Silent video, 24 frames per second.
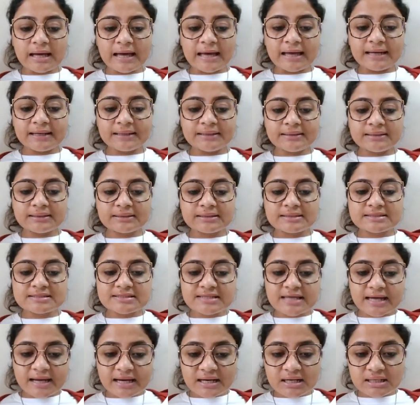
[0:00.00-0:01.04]
and the
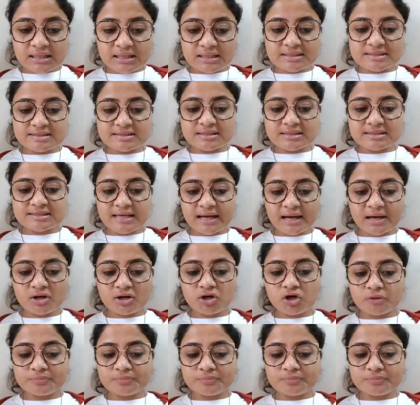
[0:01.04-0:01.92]
second